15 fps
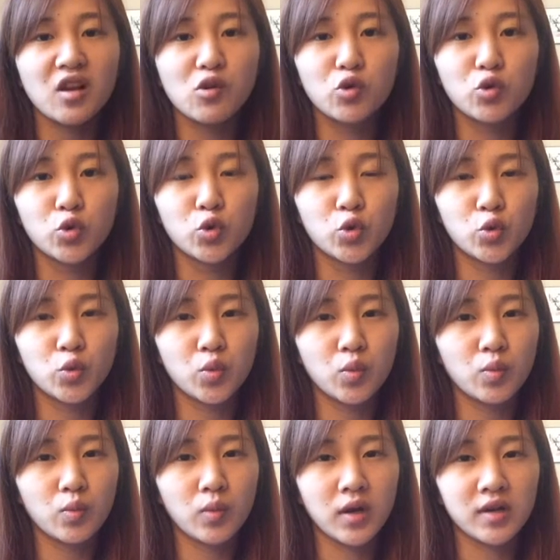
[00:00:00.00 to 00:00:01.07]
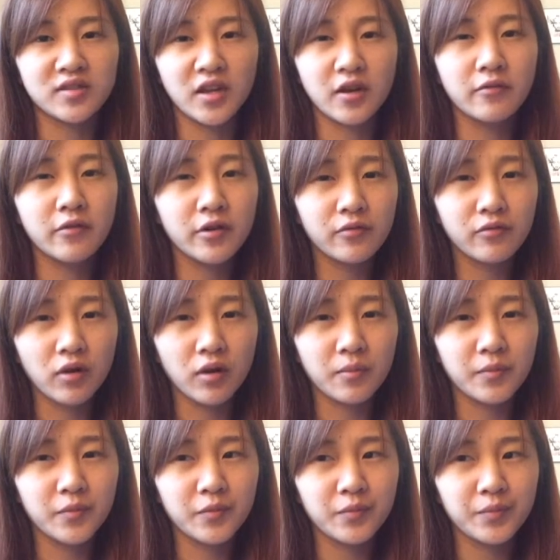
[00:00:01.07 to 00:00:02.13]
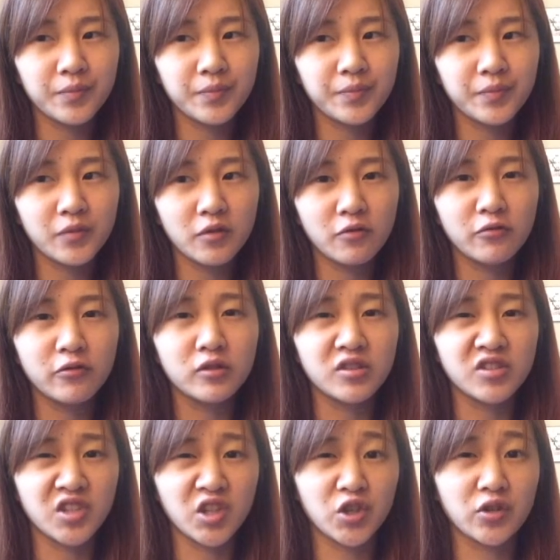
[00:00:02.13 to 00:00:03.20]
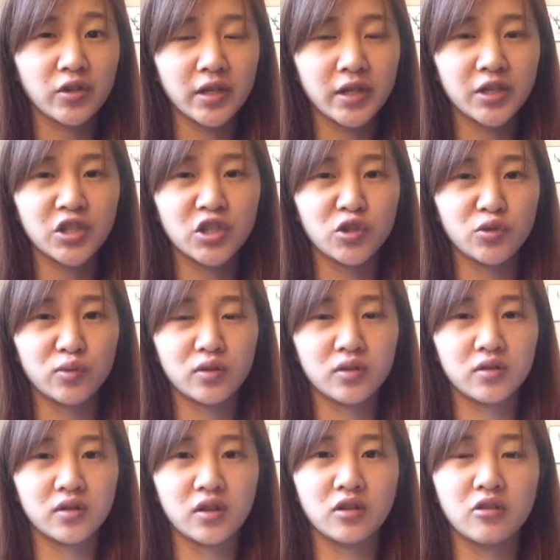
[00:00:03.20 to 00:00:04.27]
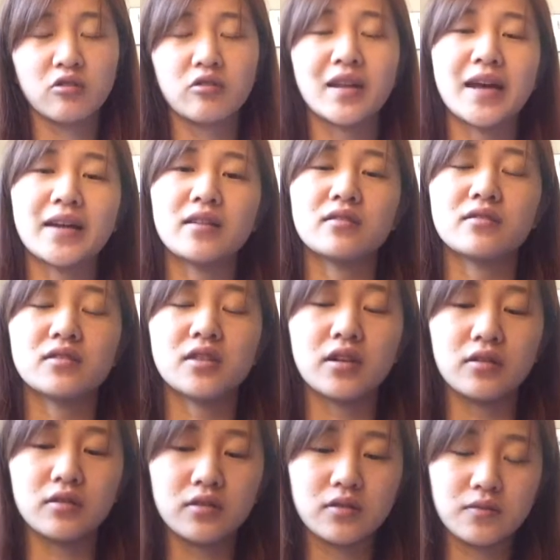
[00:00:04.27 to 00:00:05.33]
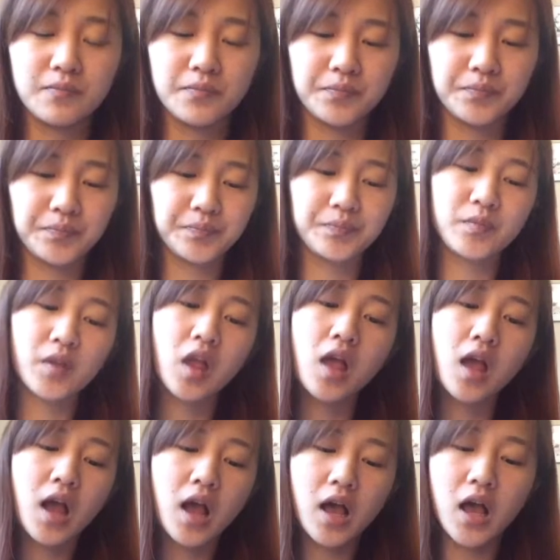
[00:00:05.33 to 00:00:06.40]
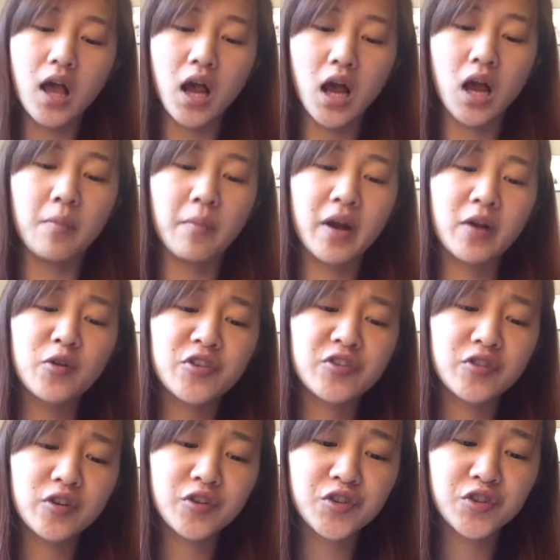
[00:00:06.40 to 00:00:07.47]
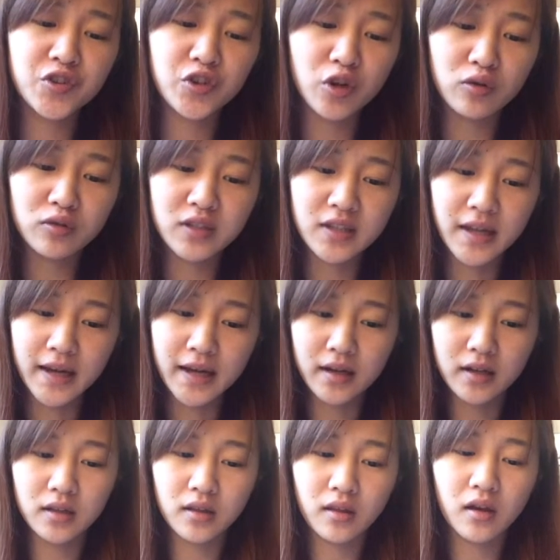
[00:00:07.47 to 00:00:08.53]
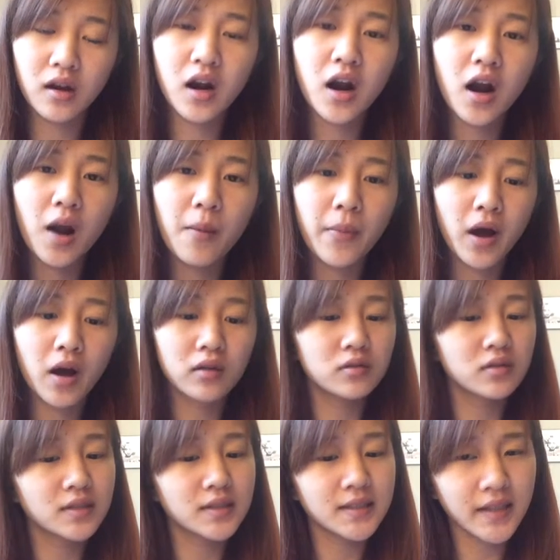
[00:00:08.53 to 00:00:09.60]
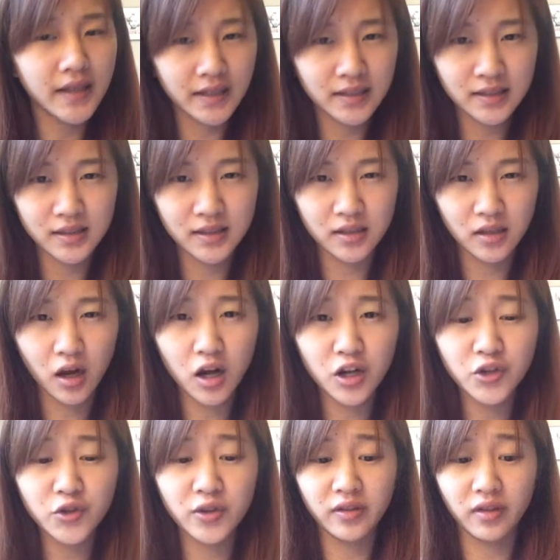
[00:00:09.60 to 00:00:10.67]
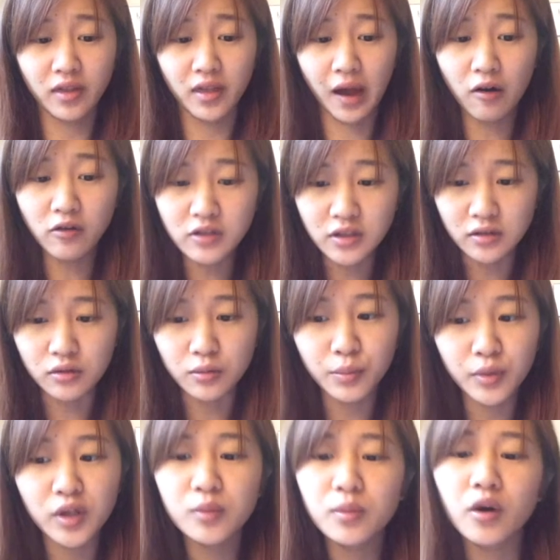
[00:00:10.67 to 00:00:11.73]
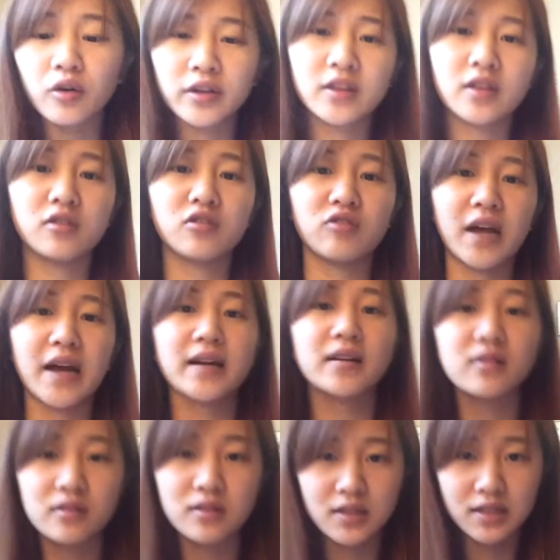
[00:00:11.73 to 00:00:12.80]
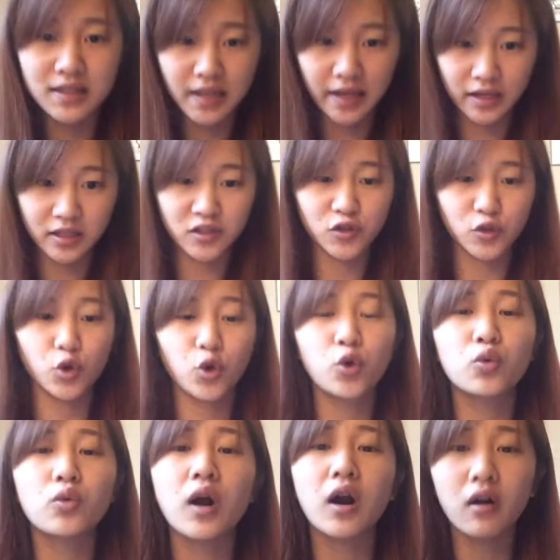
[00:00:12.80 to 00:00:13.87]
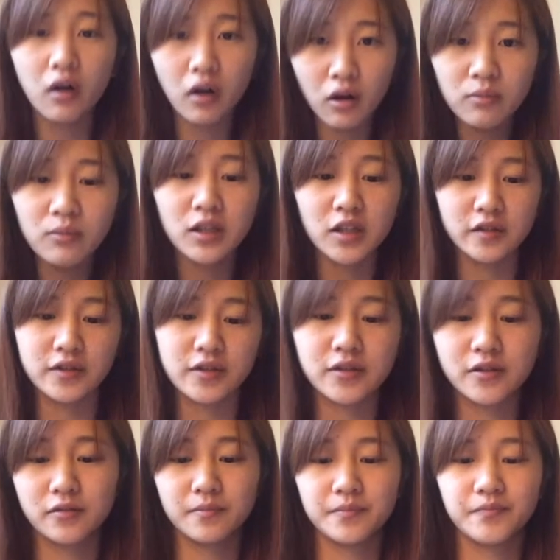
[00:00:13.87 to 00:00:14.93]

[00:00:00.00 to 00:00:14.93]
who are suffering from food security issues in the United States. My research shows that there are about 600,000 people in the United States who are homeless,